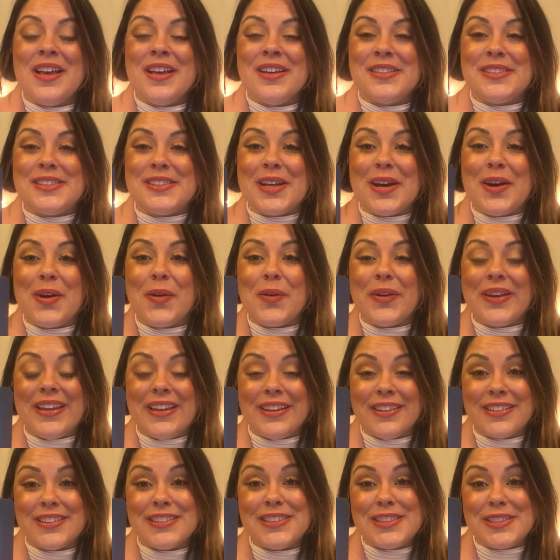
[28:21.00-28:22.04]
So
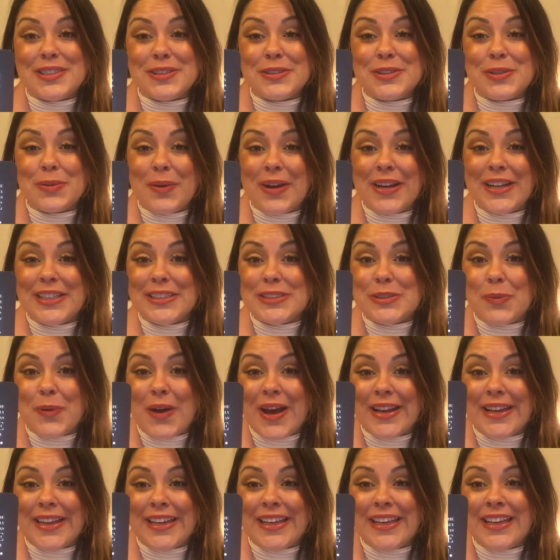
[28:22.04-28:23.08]
here's to
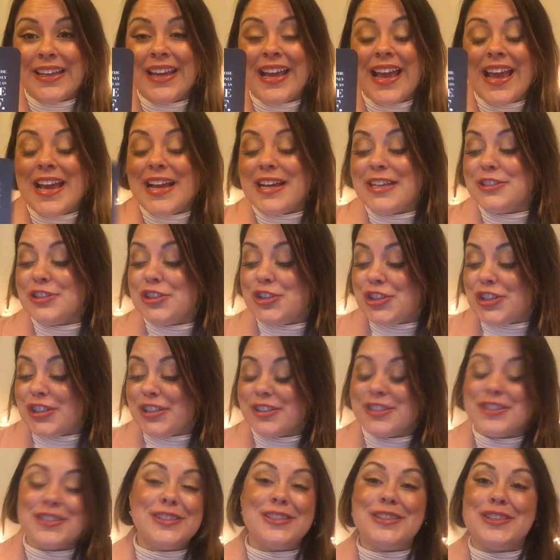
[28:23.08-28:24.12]
2020, and
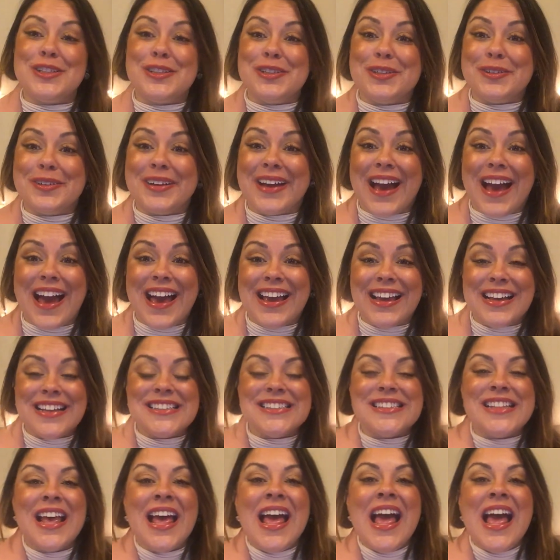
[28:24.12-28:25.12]
cheers to you guys.